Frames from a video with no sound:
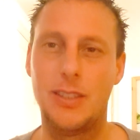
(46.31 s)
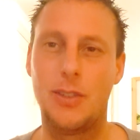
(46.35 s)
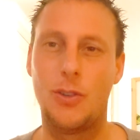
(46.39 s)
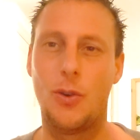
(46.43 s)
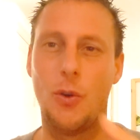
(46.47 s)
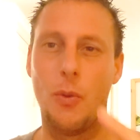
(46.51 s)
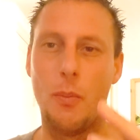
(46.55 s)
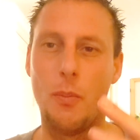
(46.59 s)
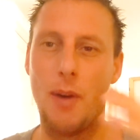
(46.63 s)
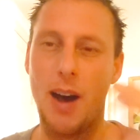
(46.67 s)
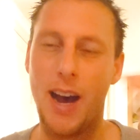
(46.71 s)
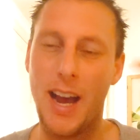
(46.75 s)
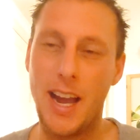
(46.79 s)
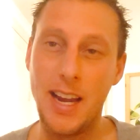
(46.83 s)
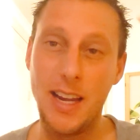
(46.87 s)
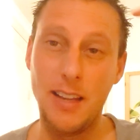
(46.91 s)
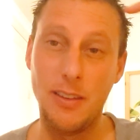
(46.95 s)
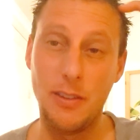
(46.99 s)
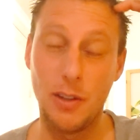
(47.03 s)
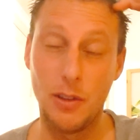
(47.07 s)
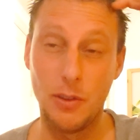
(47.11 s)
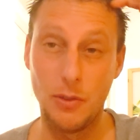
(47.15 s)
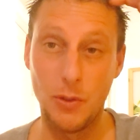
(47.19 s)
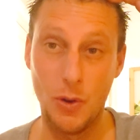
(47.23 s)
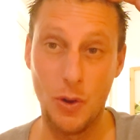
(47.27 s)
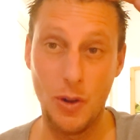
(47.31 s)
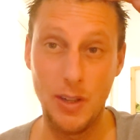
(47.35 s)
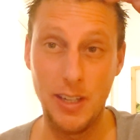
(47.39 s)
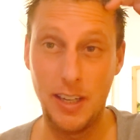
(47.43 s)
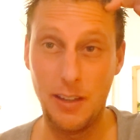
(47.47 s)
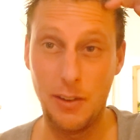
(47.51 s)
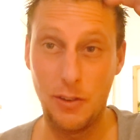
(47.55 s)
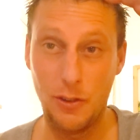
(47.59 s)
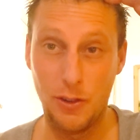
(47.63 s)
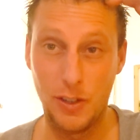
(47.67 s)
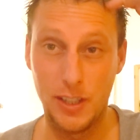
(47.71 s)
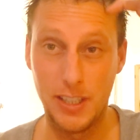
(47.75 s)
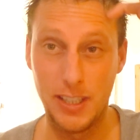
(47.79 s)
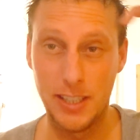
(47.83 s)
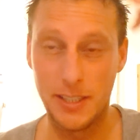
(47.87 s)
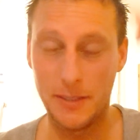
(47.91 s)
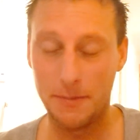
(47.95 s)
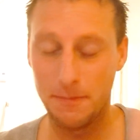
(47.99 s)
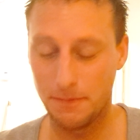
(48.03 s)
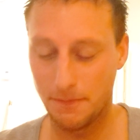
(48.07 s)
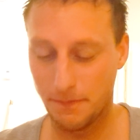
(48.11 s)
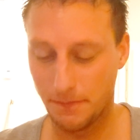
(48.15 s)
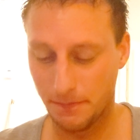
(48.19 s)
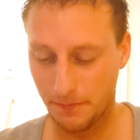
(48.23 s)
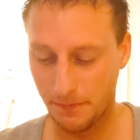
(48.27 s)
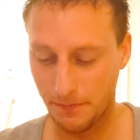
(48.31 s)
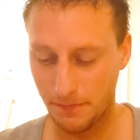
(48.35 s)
combined the knowledge here.